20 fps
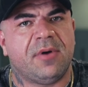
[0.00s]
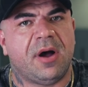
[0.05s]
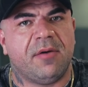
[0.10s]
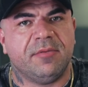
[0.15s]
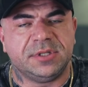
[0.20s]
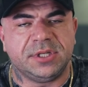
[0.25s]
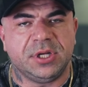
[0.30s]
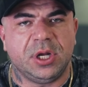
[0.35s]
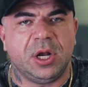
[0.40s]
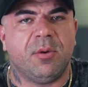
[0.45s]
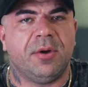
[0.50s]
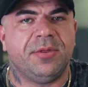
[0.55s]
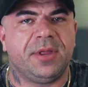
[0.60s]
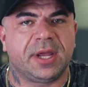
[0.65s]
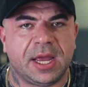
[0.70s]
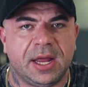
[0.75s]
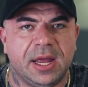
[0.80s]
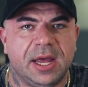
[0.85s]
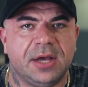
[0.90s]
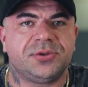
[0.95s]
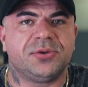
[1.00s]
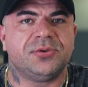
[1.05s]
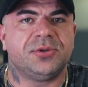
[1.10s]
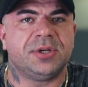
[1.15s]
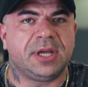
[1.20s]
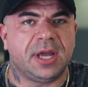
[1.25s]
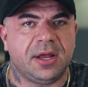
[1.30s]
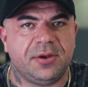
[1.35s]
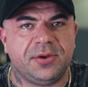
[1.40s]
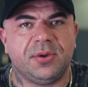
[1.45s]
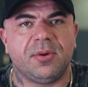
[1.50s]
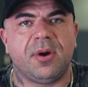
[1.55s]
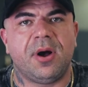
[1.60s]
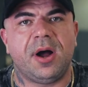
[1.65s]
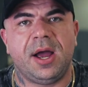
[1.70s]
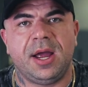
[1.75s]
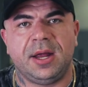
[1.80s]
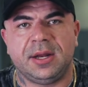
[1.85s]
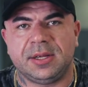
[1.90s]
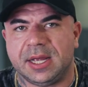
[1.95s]
Obviously, you don't want to get estrogen getting too
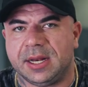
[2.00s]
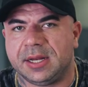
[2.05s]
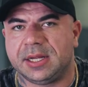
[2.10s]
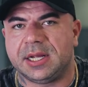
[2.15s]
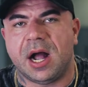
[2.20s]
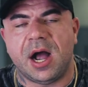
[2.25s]
high and getting